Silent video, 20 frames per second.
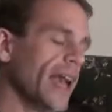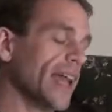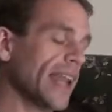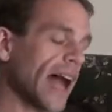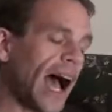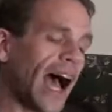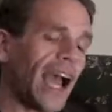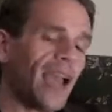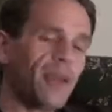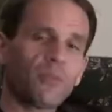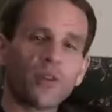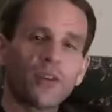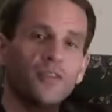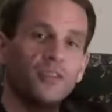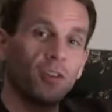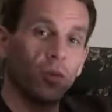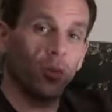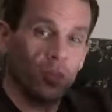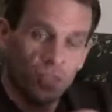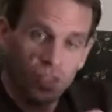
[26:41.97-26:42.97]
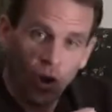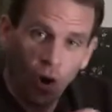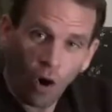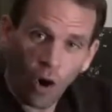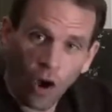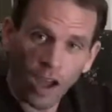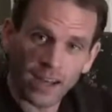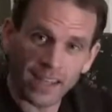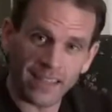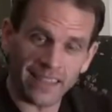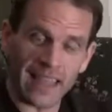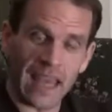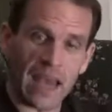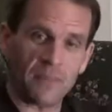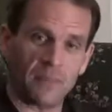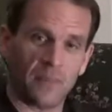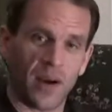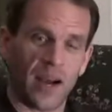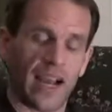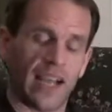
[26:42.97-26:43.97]
And I briefly was caught in
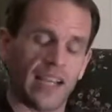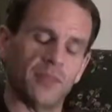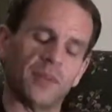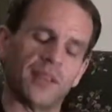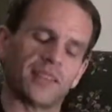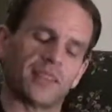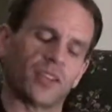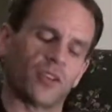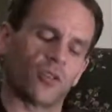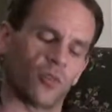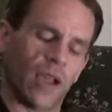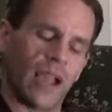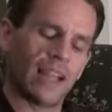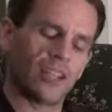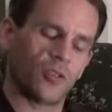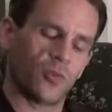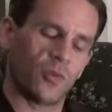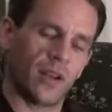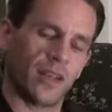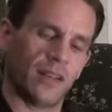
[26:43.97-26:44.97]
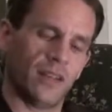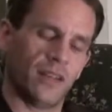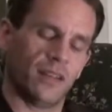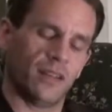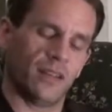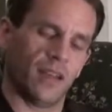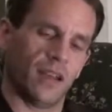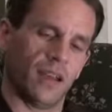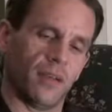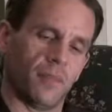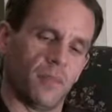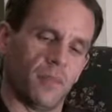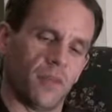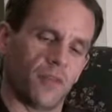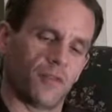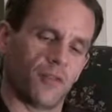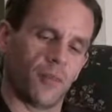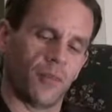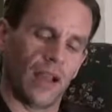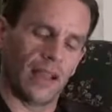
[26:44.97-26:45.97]
that bind because I graduated I
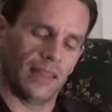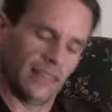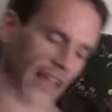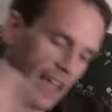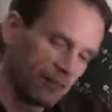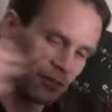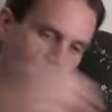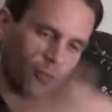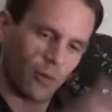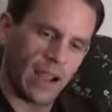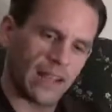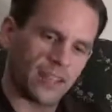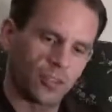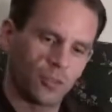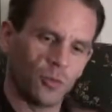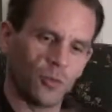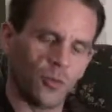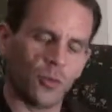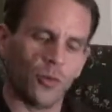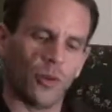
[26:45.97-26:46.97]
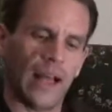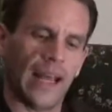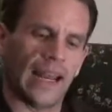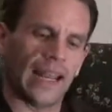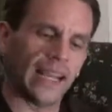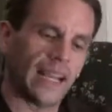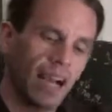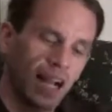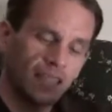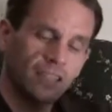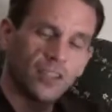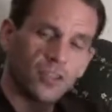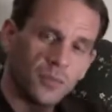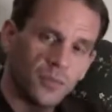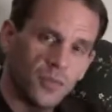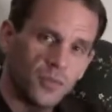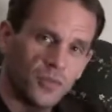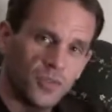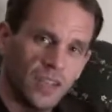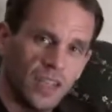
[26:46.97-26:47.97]
left grad school and I got to
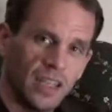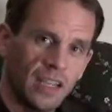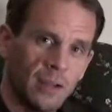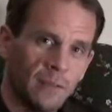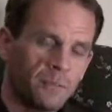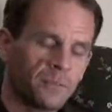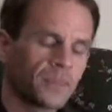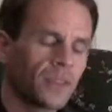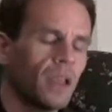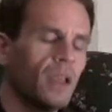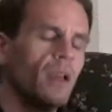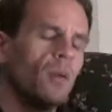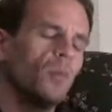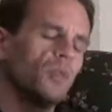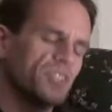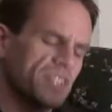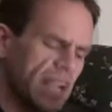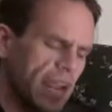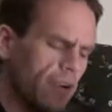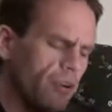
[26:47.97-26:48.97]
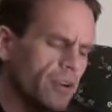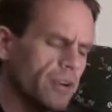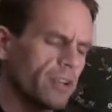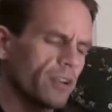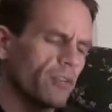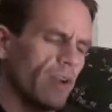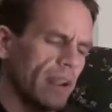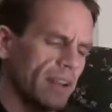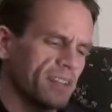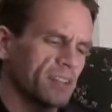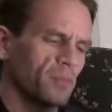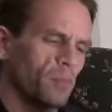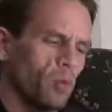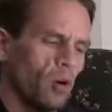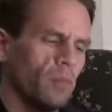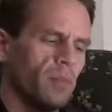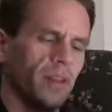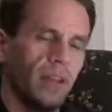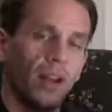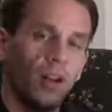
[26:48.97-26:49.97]
the museum, which carried a gratis
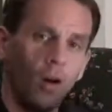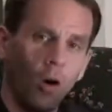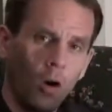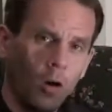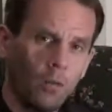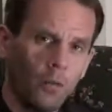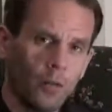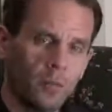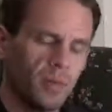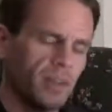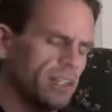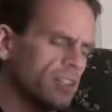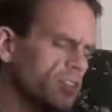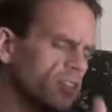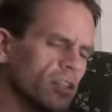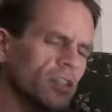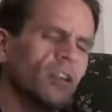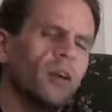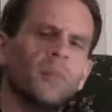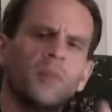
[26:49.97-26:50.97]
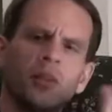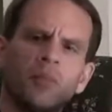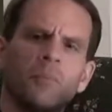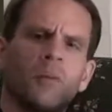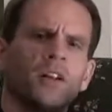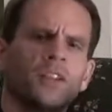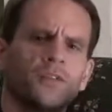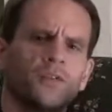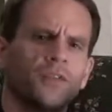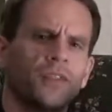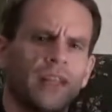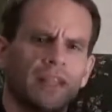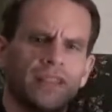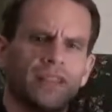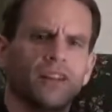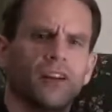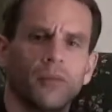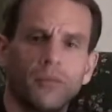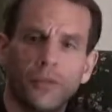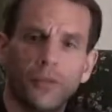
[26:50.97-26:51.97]
appointment at Harvard, but it took a couple of months for that
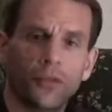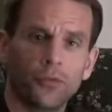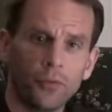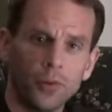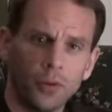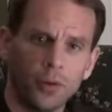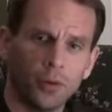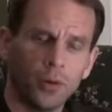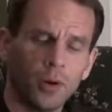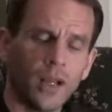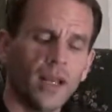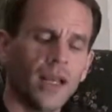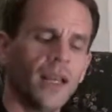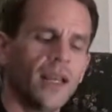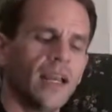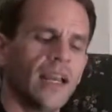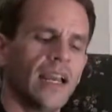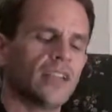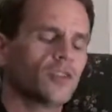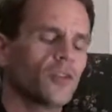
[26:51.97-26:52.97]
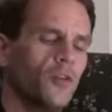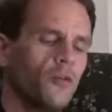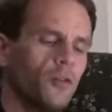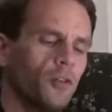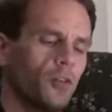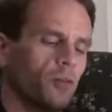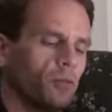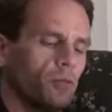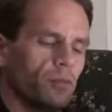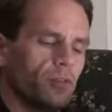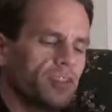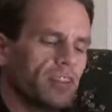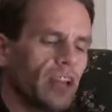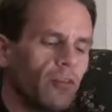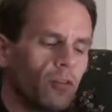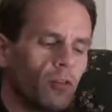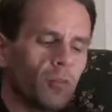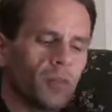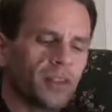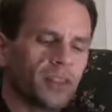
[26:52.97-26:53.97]
to come through. And so for
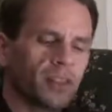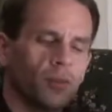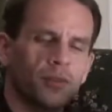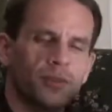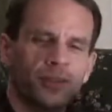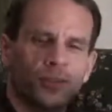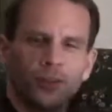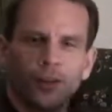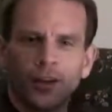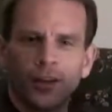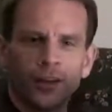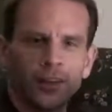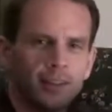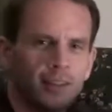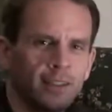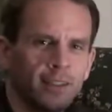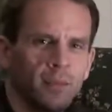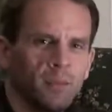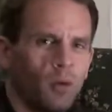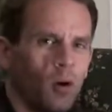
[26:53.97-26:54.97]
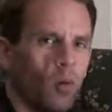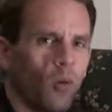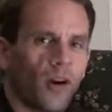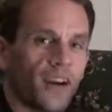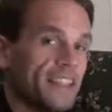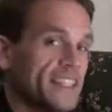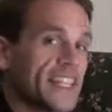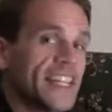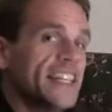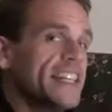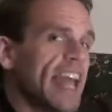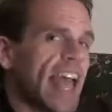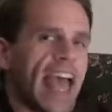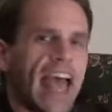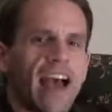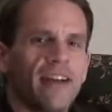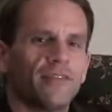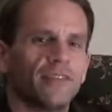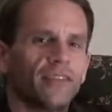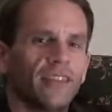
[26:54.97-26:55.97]
several months, I was stuck in this limbo where I didn't
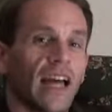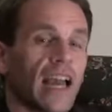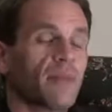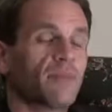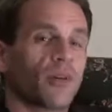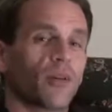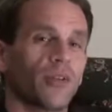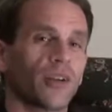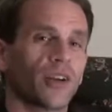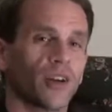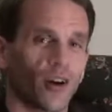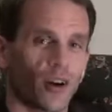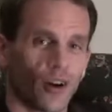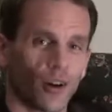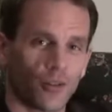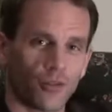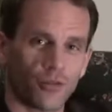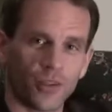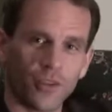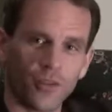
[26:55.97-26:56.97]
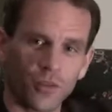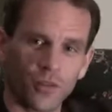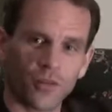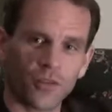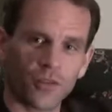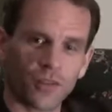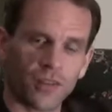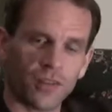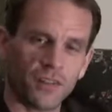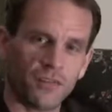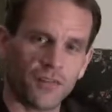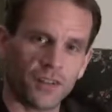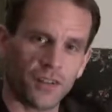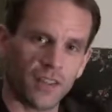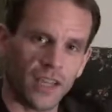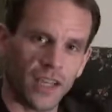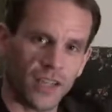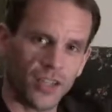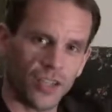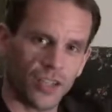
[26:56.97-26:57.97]
have a library card or a university
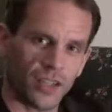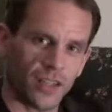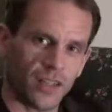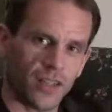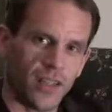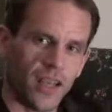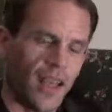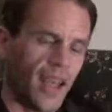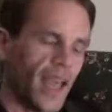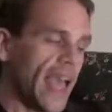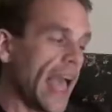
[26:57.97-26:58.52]
affiliation.